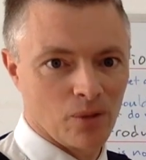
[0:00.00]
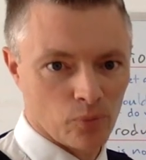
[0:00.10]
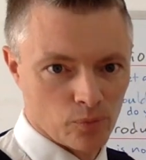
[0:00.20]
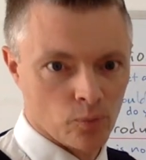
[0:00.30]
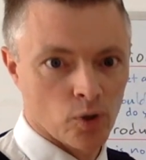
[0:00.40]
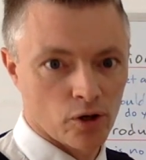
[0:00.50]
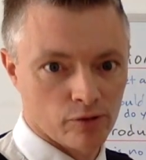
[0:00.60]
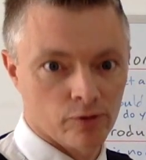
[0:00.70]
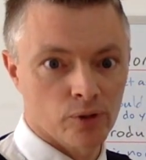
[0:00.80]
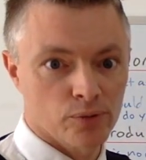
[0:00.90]
We're going to
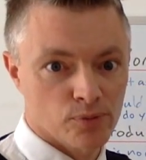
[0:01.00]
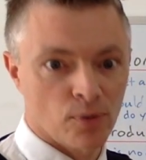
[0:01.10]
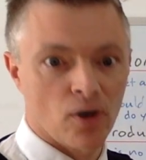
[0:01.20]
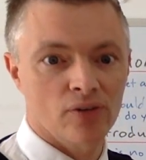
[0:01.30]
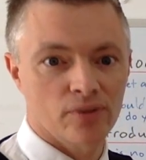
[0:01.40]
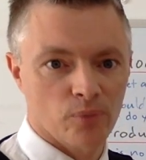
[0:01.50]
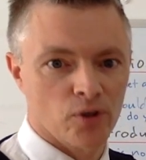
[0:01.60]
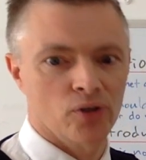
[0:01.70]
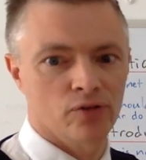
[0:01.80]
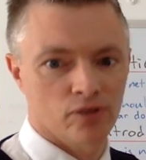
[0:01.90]
fully respond, and we're
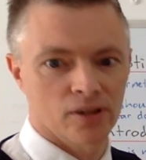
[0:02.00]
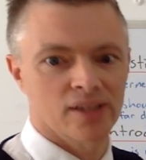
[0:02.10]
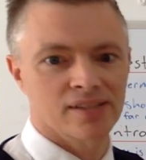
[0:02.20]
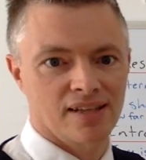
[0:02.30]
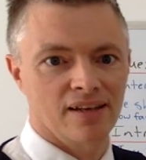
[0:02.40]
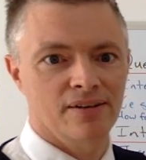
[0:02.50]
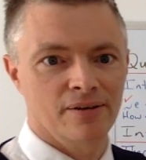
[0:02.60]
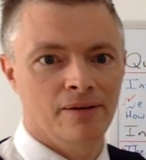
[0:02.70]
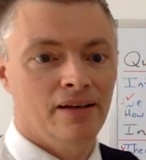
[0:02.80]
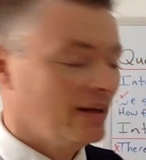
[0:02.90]
going to fully extend.
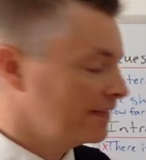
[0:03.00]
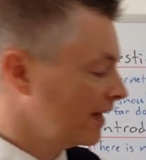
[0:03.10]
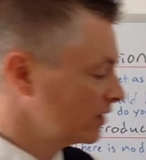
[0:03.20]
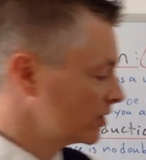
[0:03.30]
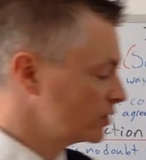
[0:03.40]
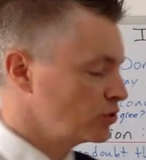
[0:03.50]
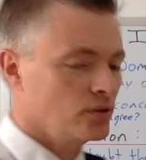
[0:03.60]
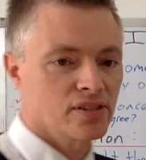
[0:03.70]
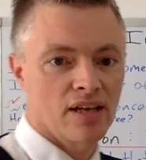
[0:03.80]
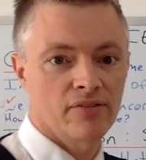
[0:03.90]
And that'll get you
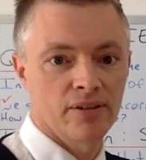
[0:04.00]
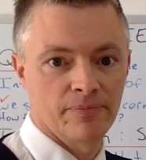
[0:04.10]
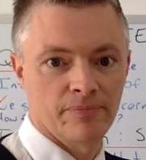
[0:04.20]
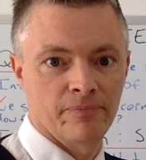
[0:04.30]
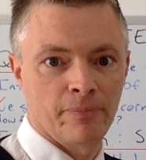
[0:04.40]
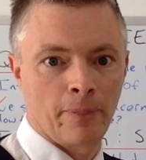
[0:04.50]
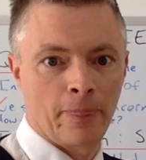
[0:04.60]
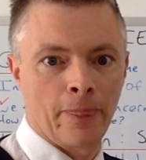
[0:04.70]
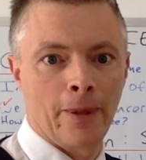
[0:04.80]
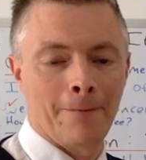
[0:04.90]
the 7.
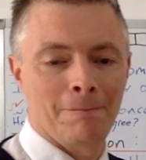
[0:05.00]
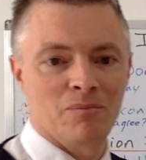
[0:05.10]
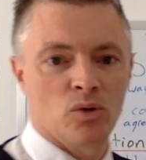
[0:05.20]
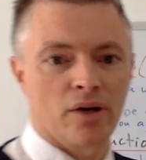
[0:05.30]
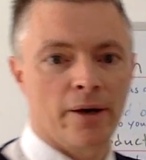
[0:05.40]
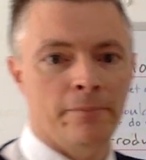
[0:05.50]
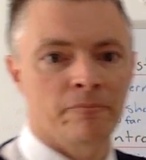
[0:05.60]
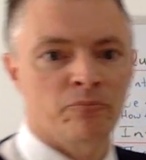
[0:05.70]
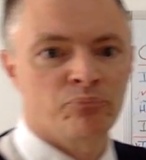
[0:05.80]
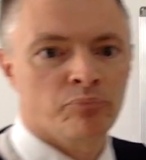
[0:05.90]
Okay?
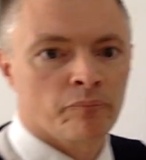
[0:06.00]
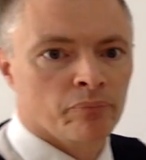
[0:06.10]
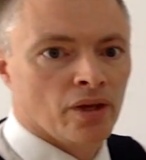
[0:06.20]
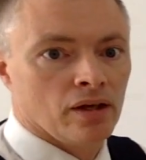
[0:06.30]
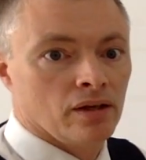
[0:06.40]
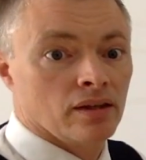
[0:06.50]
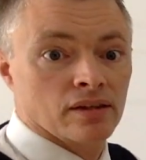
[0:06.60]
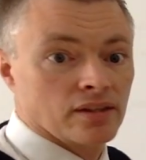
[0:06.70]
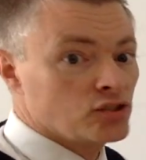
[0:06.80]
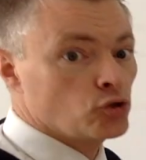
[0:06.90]

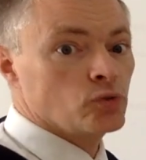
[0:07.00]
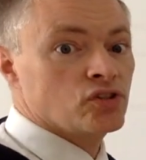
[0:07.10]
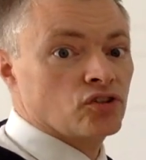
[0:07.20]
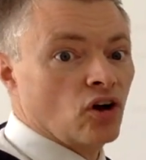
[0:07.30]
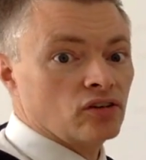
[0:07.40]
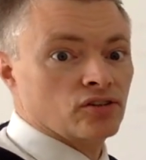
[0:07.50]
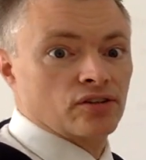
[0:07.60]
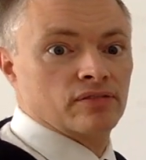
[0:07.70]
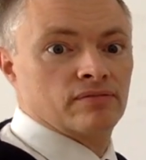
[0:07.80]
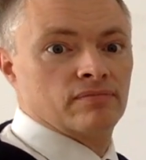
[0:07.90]
The student's doctor,
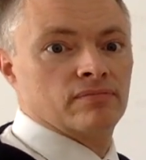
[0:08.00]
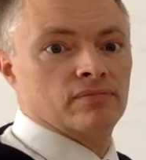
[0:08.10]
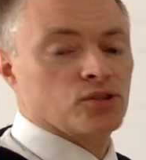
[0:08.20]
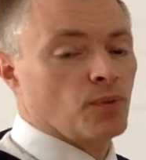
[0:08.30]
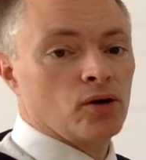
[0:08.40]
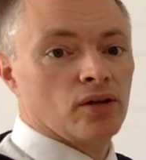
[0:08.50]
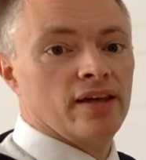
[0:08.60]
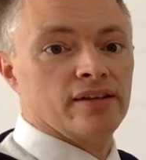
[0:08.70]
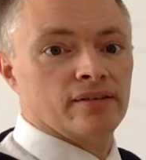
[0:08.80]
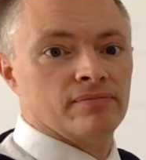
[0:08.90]
smart
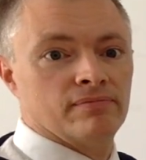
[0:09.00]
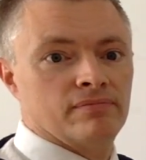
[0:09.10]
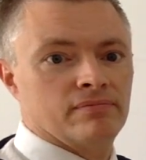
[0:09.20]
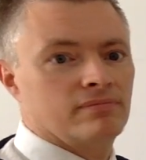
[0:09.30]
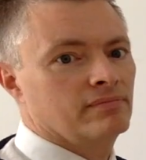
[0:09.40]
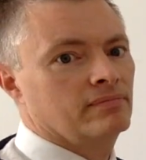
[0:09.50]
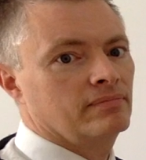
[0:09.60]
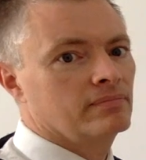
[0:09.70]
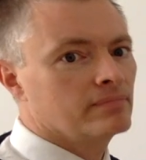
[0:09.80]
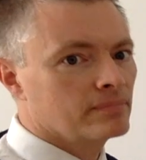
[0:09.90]
lady,
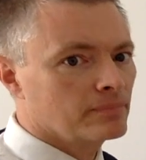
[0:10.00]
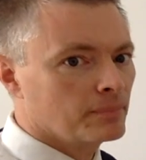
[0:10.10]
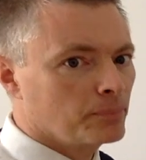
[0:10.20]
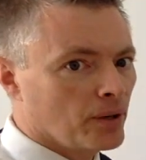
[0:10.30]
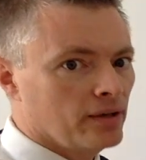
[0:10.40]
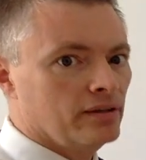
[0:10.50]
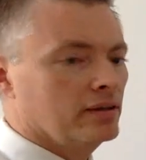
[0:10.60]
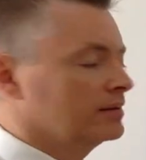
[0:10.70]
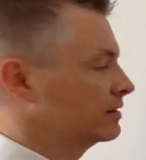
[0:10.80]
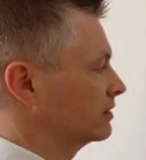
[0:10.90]
but
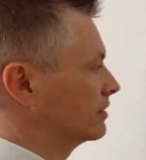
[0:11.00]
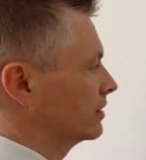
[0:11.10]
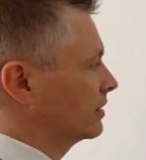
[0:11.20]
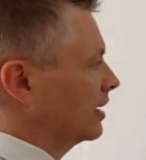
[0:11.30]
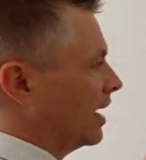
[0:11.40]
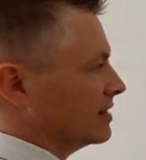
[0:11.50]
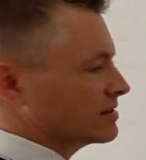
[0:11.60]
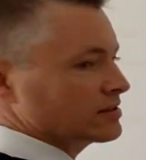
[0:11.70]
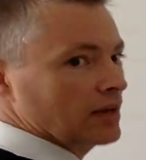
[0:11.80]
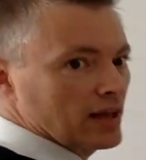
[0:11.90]

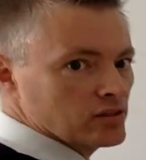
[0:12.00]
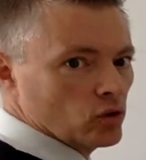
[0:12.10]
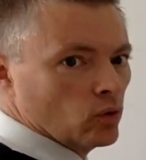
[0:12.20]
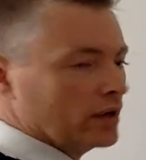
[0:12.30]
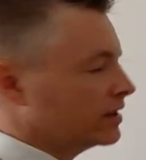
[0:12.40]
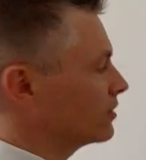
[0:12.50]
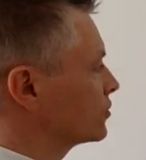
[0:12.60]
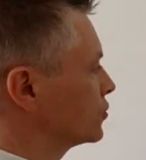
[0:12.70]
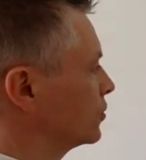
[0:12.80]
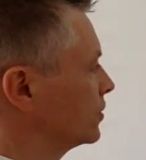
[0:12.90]
hasn't quite
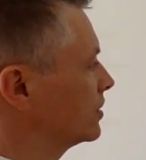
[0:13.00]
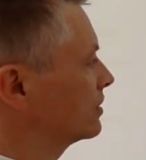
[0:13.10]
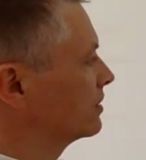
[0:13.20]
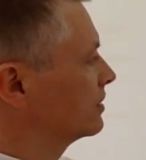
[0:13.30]
understood